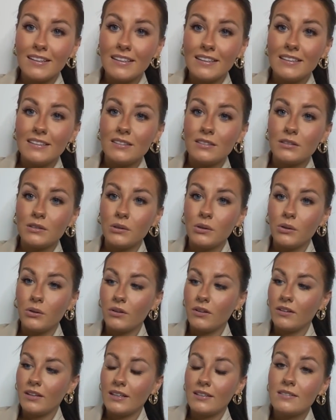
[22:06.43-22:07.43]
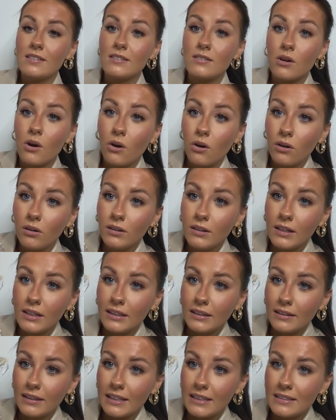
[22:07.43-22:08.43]
So this is all
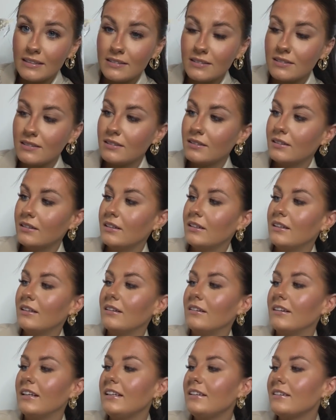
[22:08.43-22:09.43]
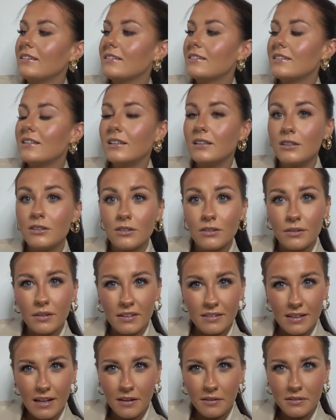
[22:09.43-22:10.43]
Lindt, Lindt is
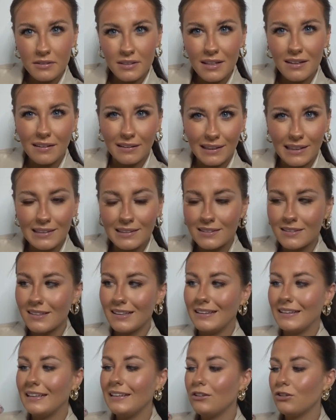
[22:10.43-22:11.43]
that how you say it? Lindt, Lindt